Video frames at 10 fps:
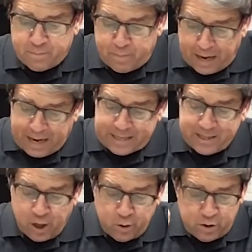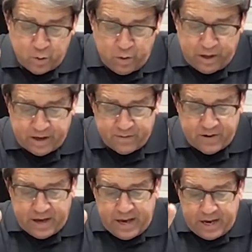But those who
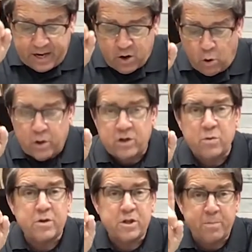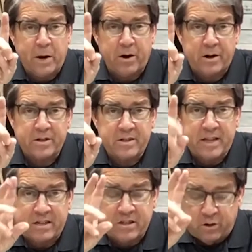live in accordance with the Spirit,
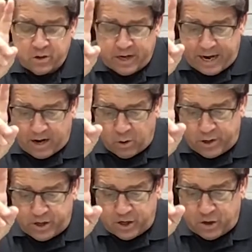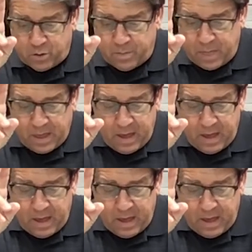that's those in category two,